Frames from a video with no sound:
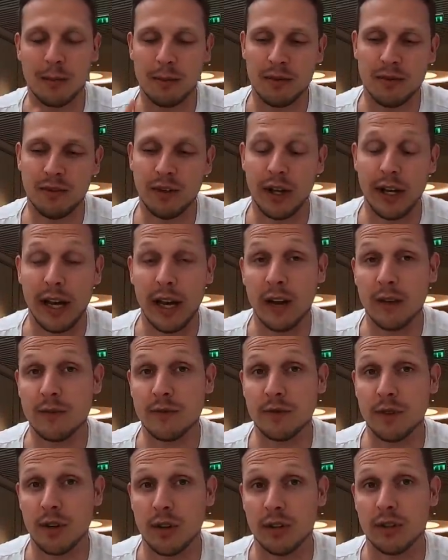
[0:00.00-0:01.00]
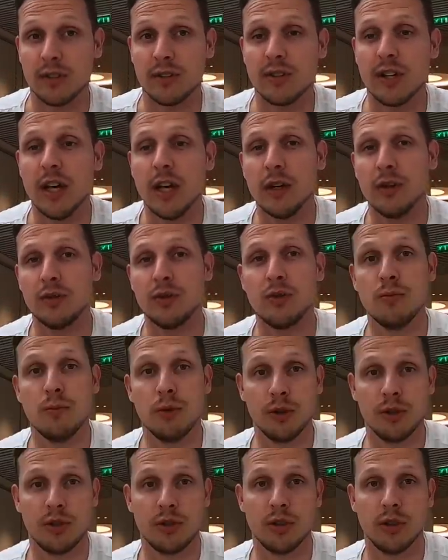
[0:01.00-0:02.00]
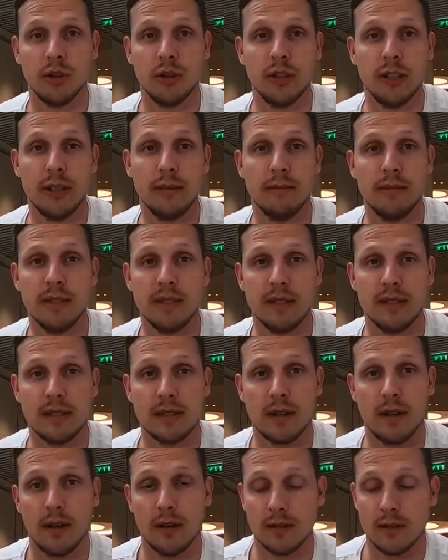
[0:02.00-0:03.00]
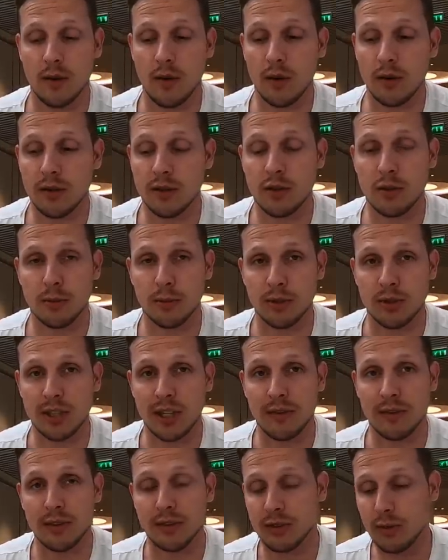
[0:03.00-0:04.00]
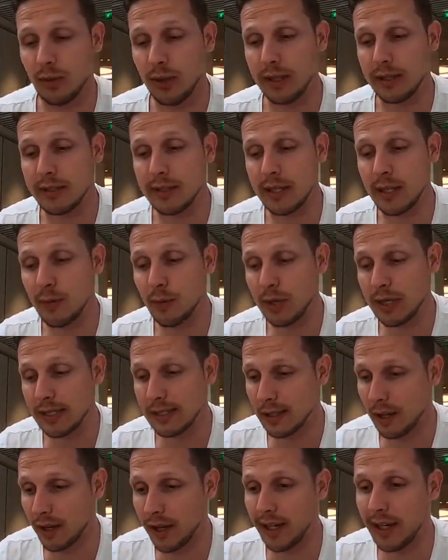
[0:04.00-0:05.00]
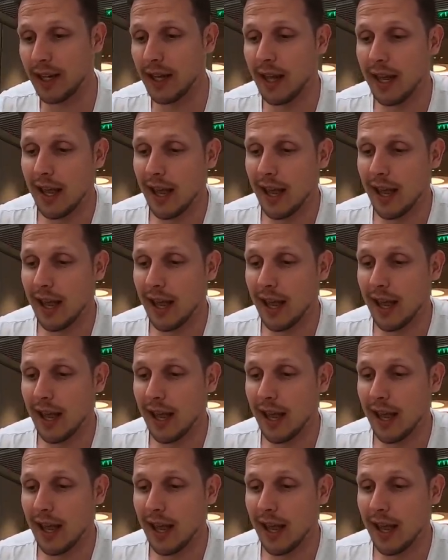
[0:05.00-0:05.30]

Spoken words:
I'll be flying Air France to Montreal in business class on the 777. So let's see what it's like.